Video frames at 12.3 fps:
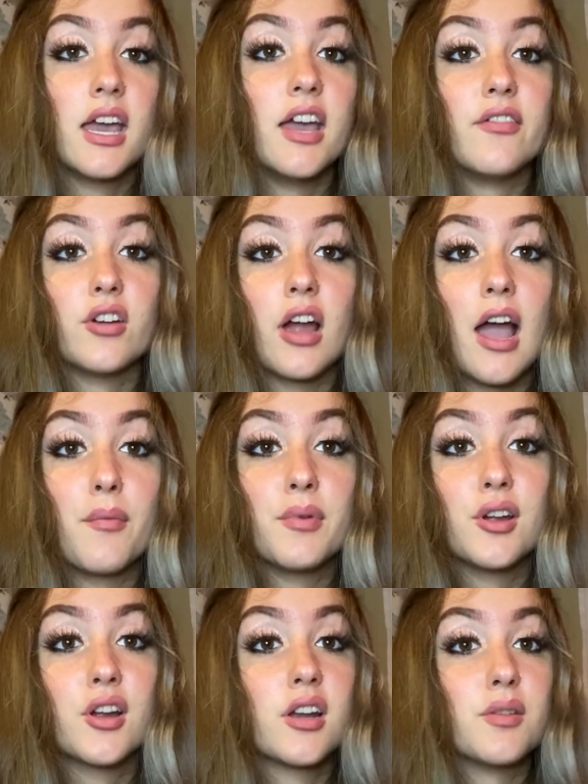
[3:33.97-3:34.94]
if you're happy,
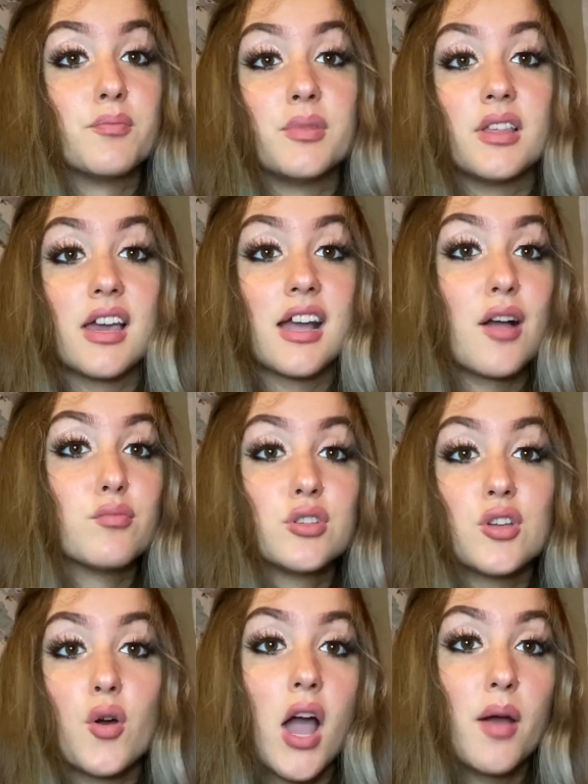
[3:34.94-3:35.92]
you're gonna be like, I'm
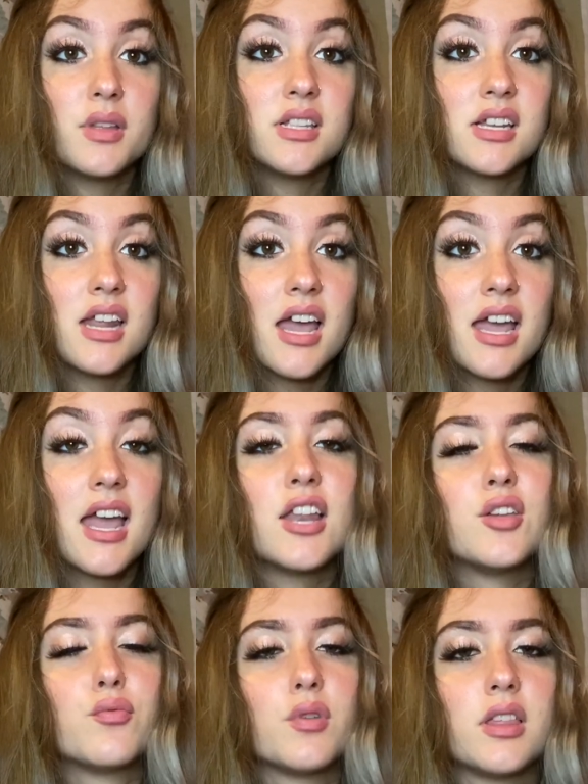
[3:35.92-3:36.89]
so happy today, and
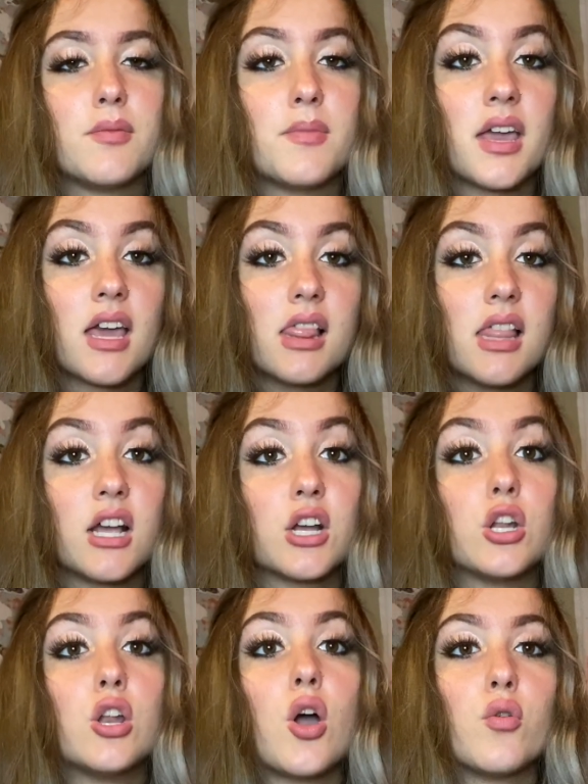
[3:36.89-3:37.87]
you really make it like
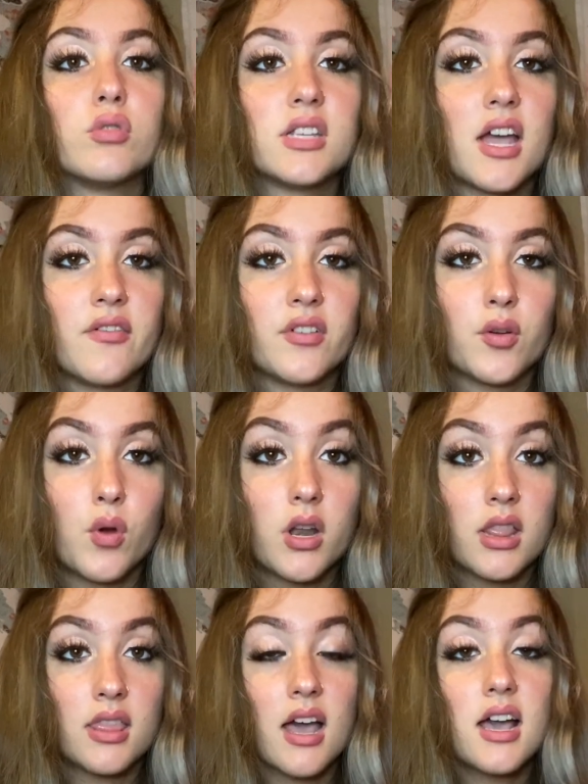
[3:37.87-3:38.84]
known to everyone,
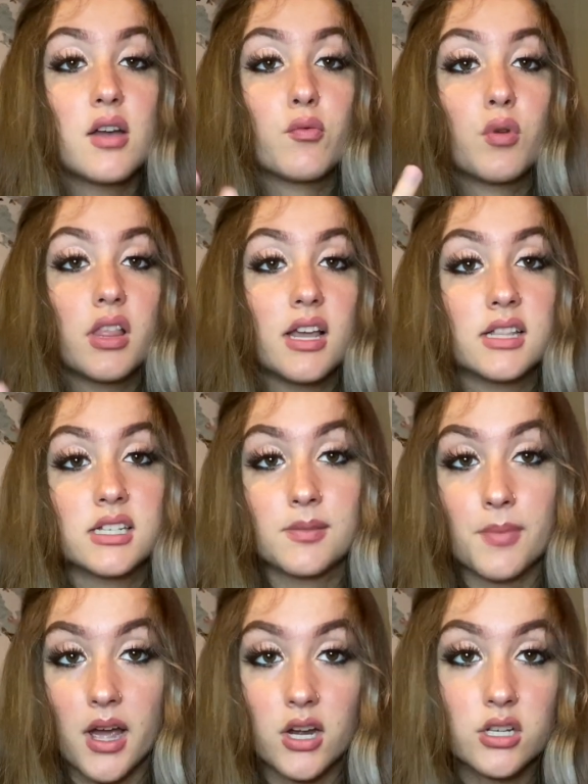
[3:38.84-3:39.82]
and that really
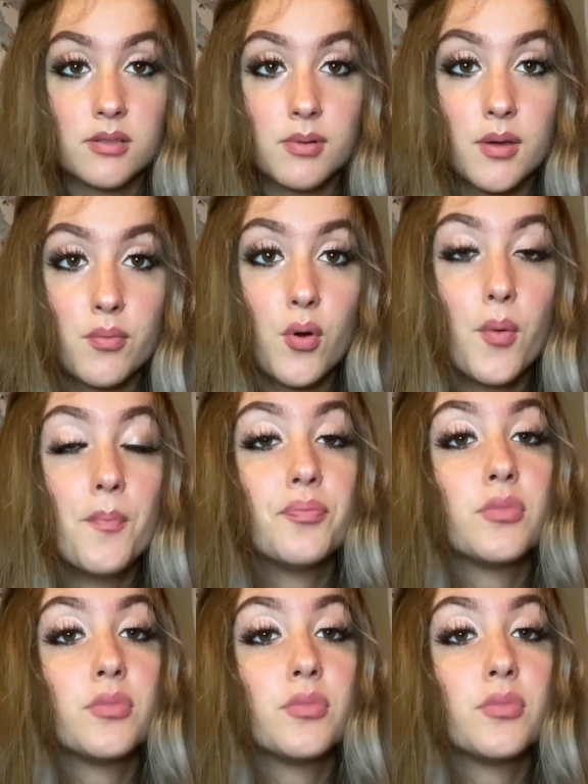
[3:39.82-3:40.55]
inspires people,